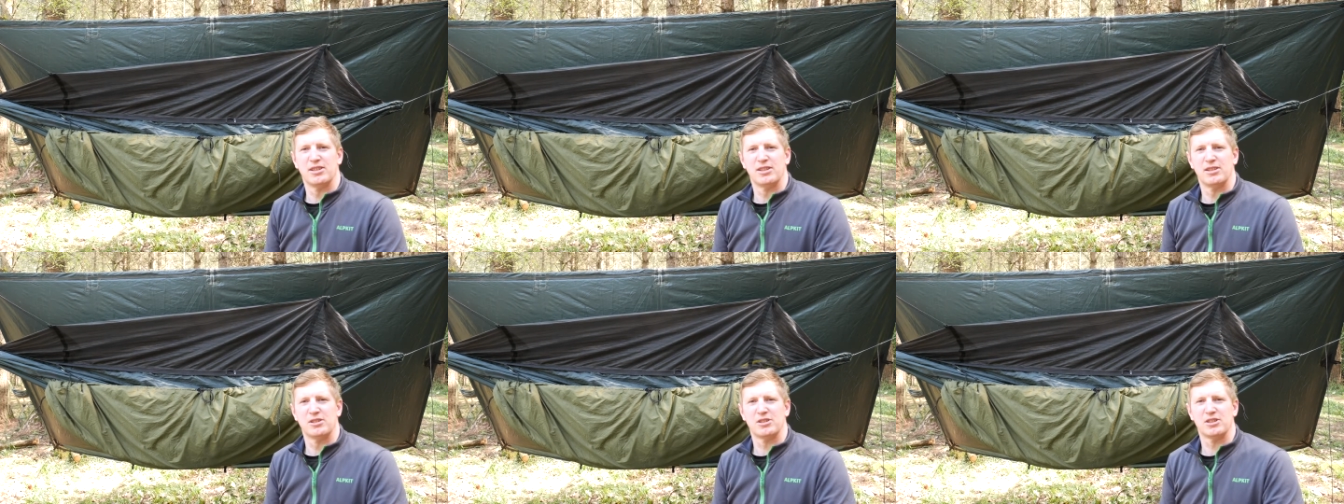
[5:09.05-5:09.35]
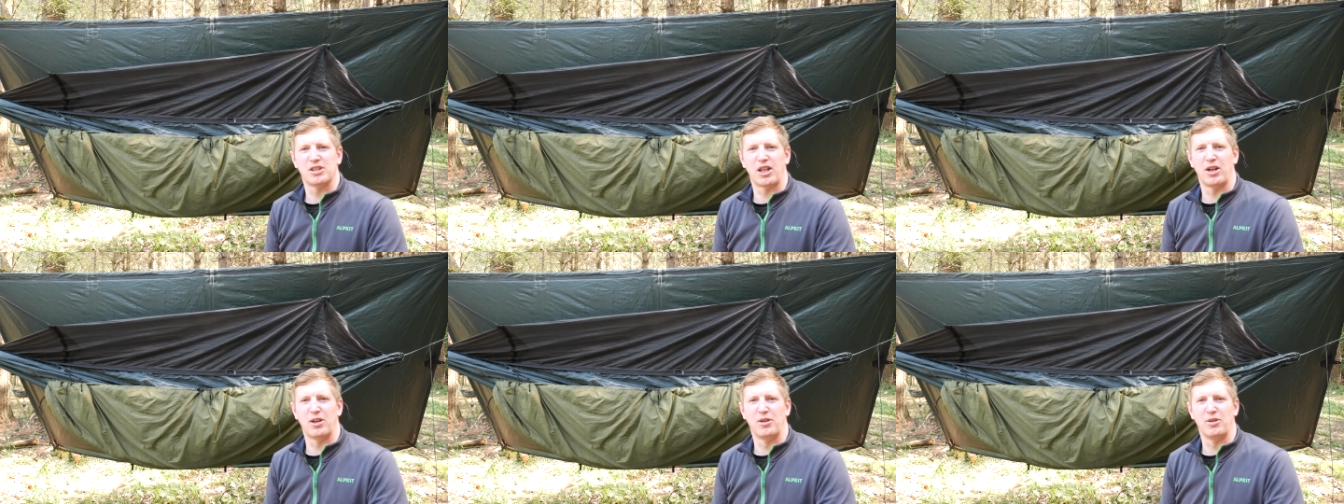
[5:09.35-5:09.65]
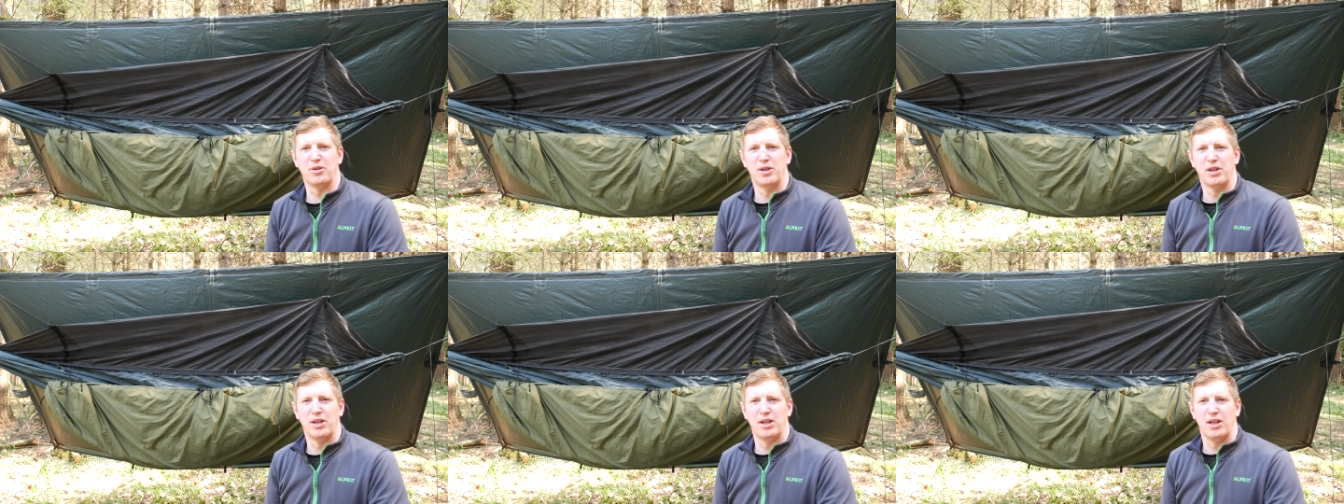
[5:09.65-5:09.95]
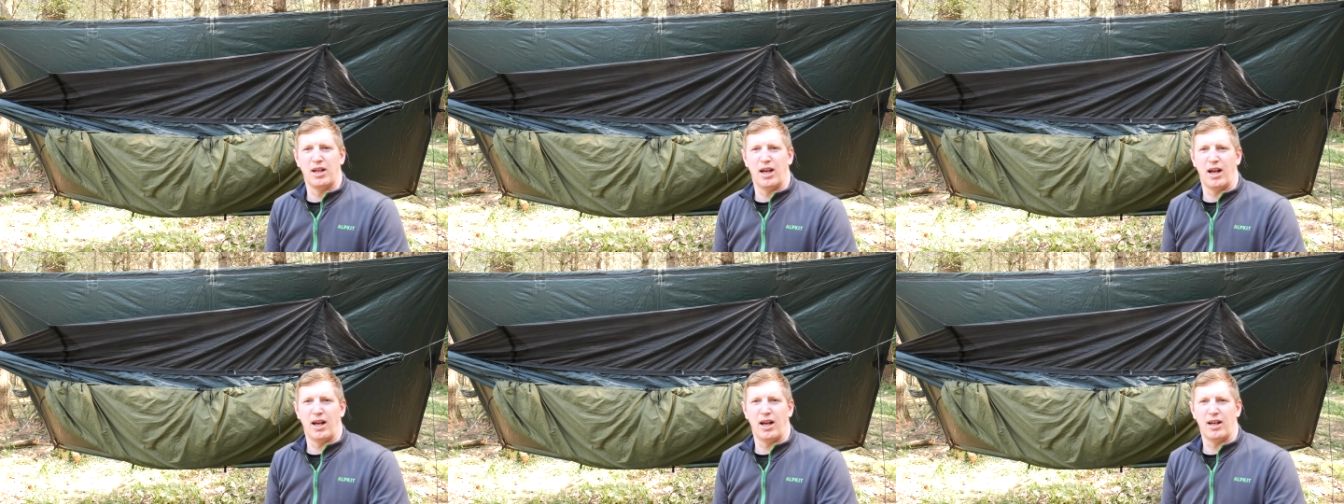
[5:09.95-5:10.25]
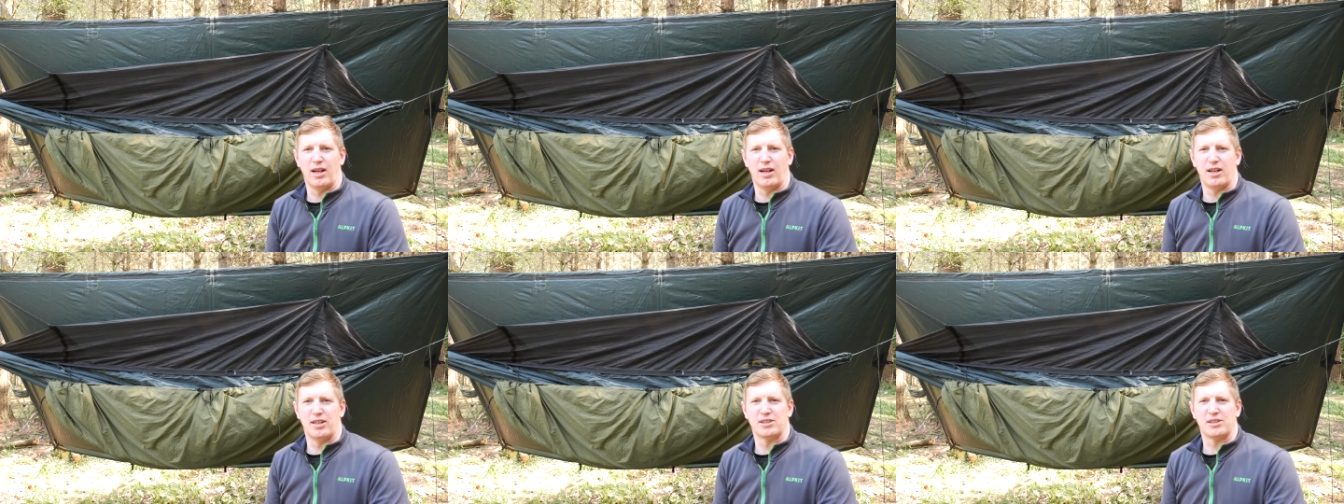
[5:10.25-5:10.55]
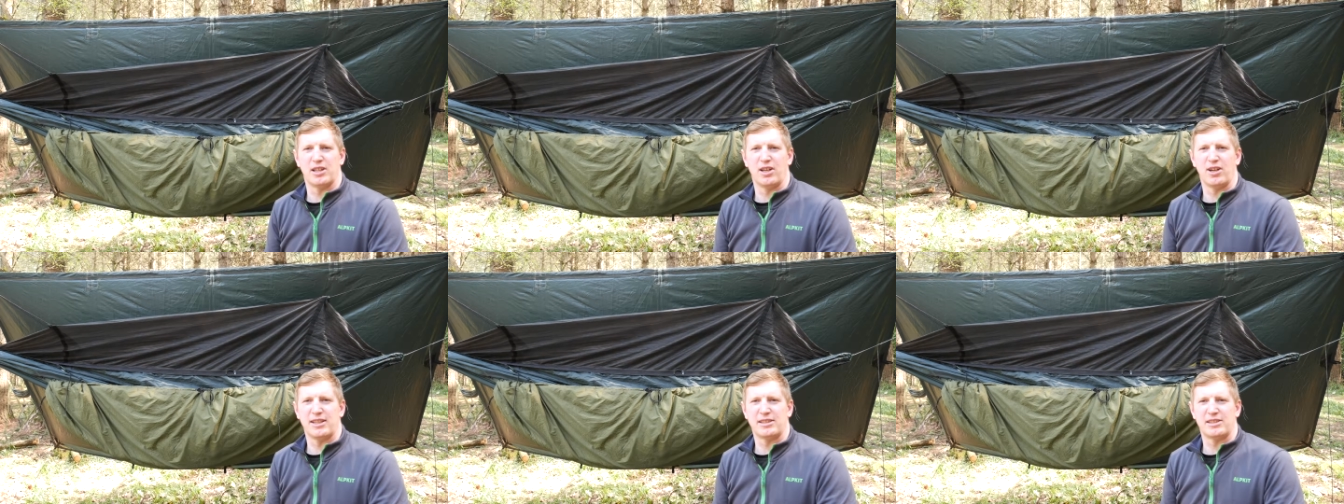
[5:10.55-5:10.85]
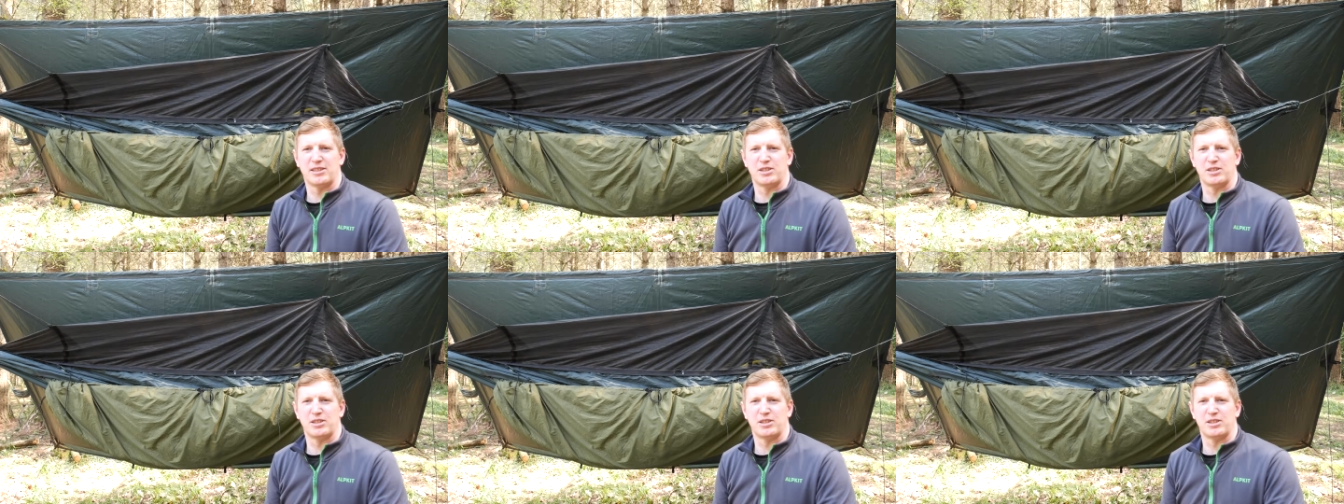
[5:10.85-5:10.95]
so as light